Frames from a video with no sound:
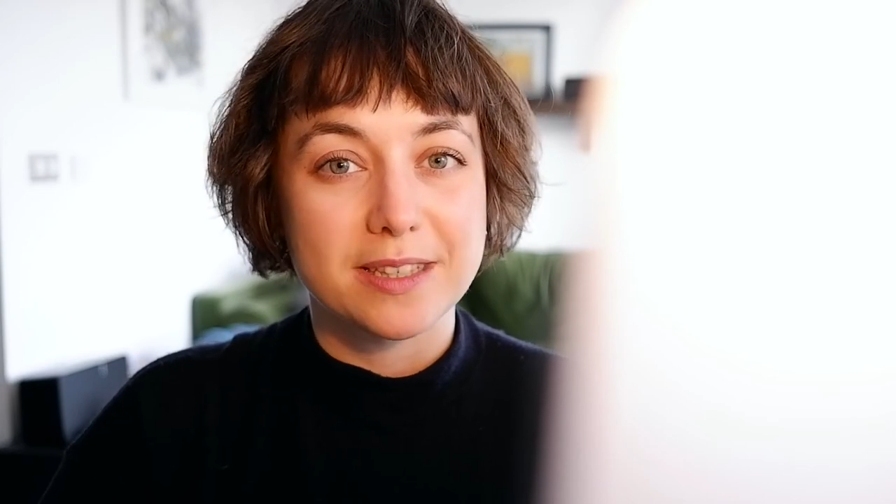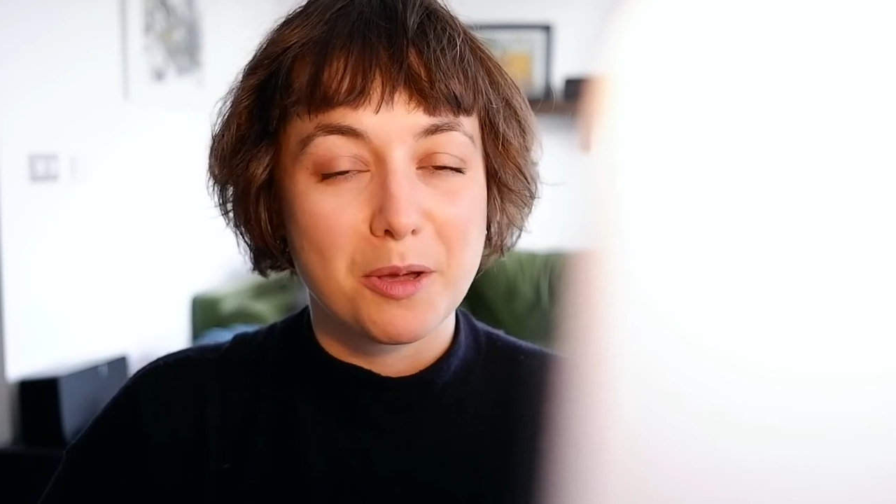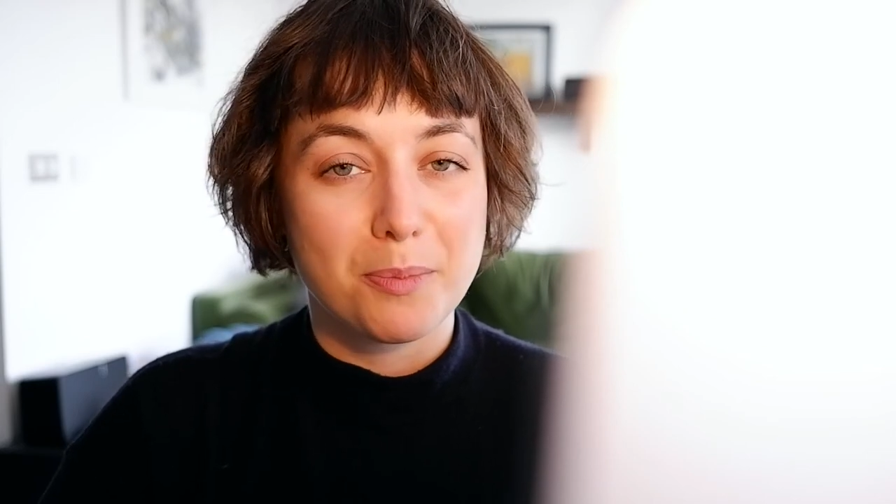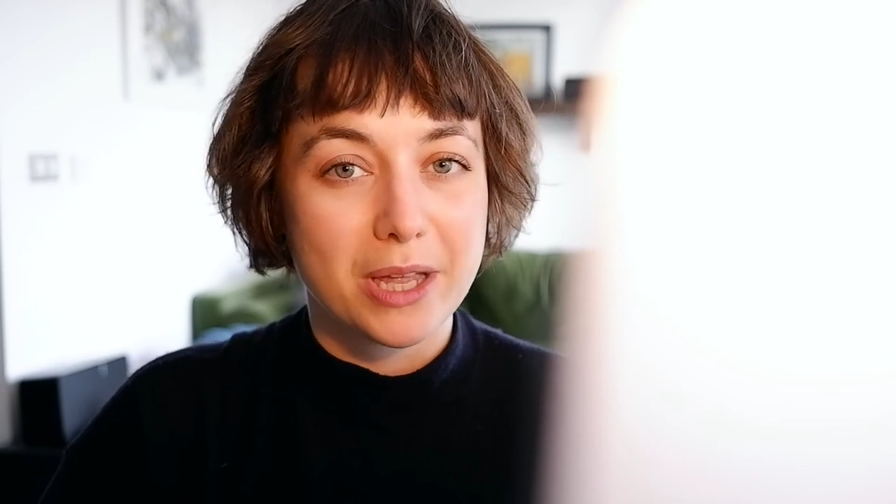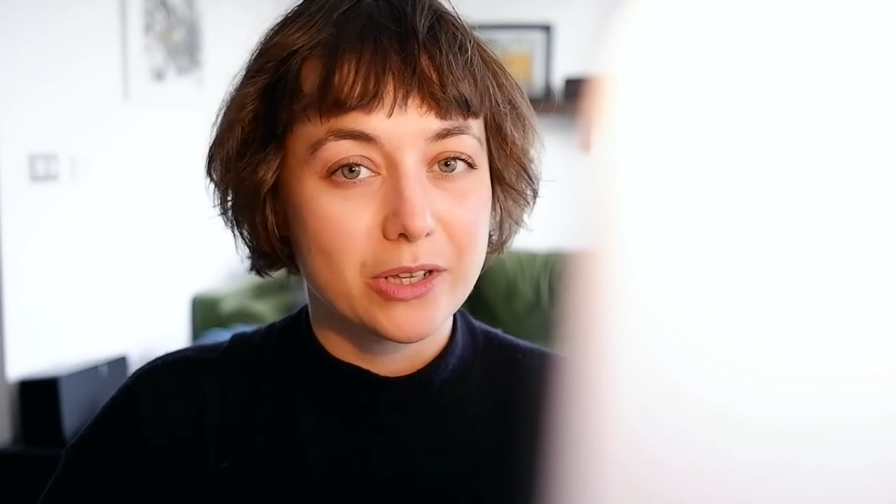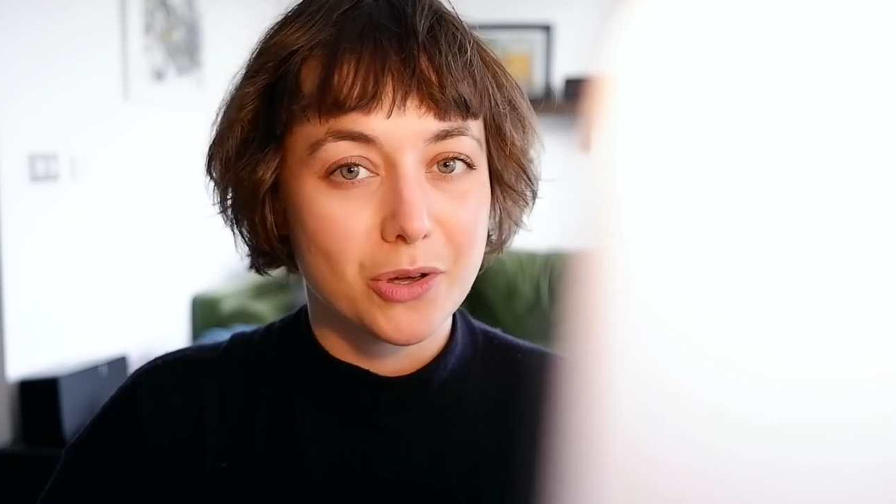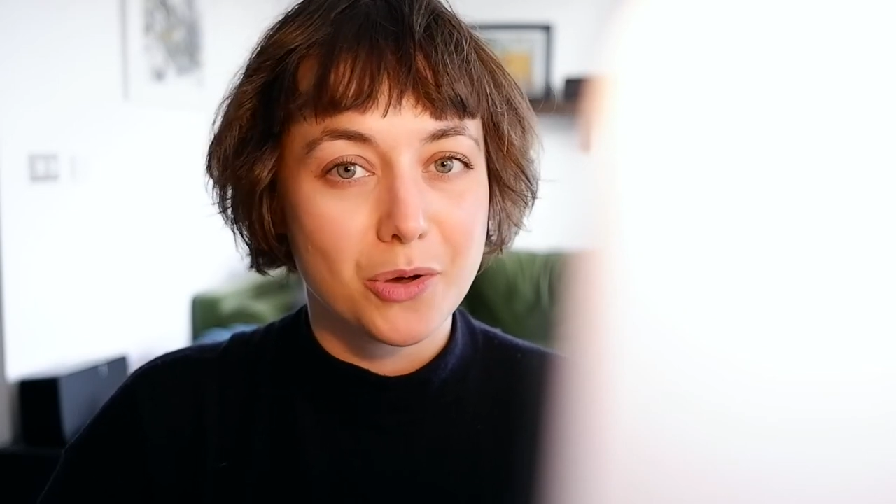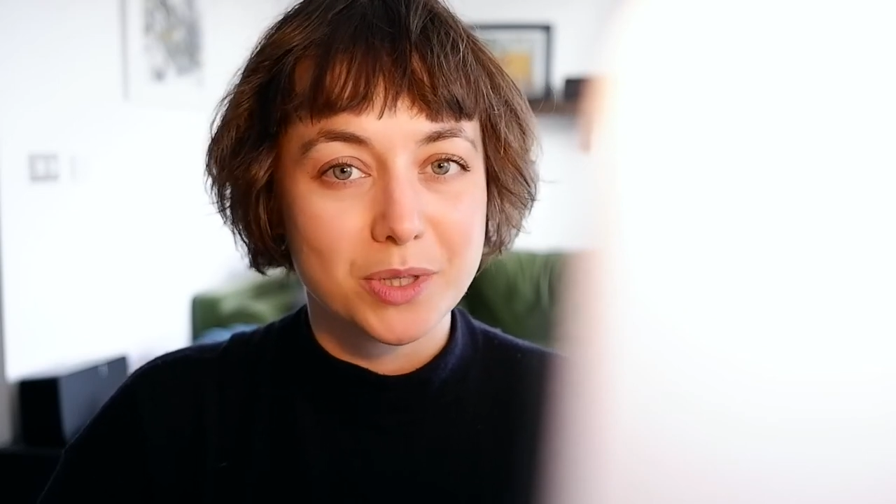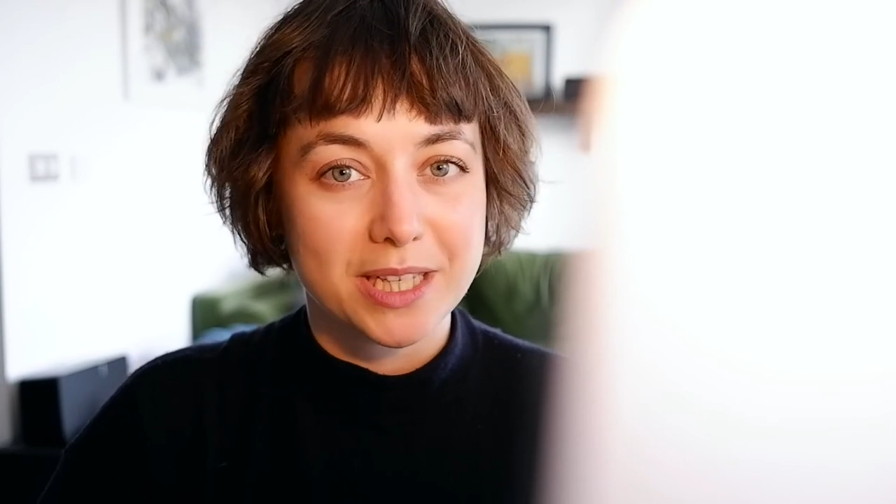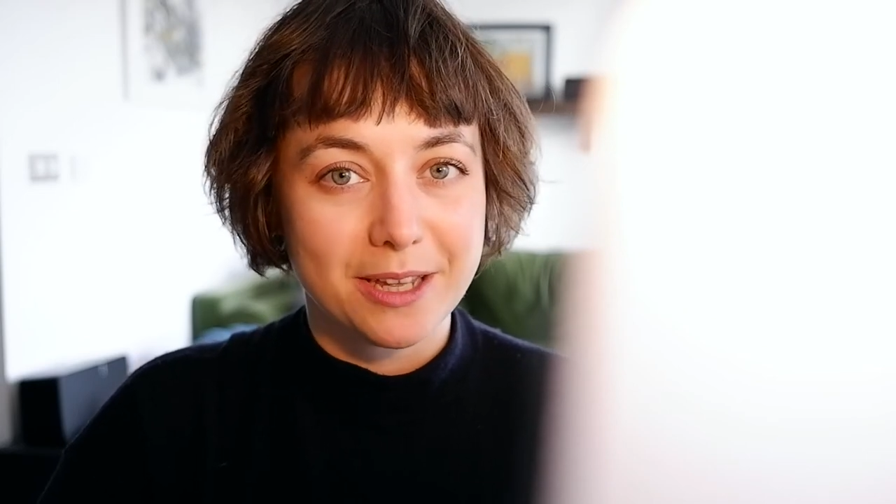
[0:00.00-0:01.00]
that are being
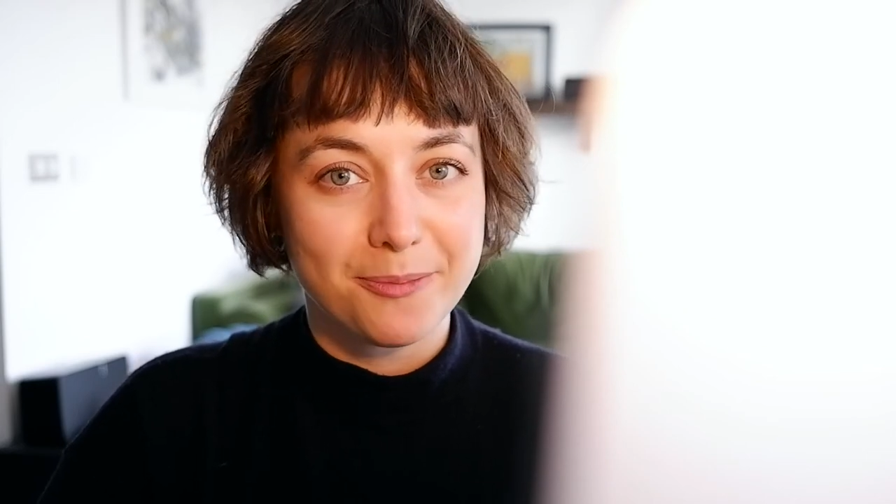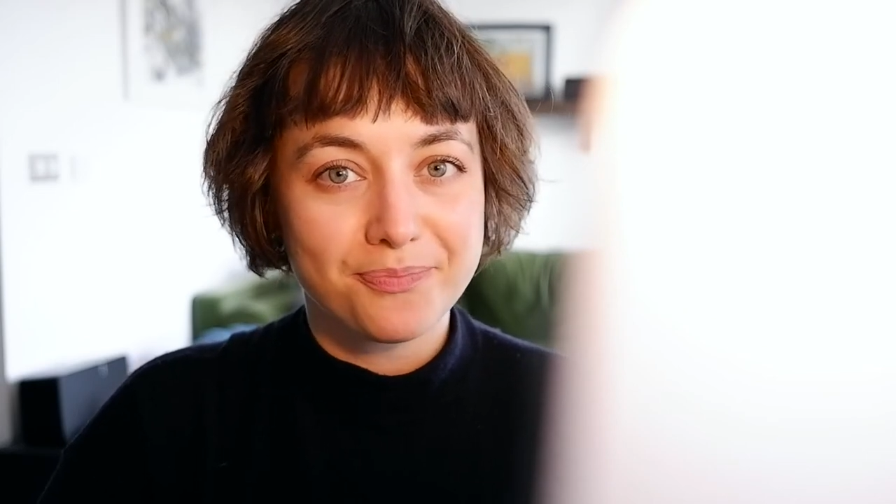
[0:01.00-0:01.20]
told in them.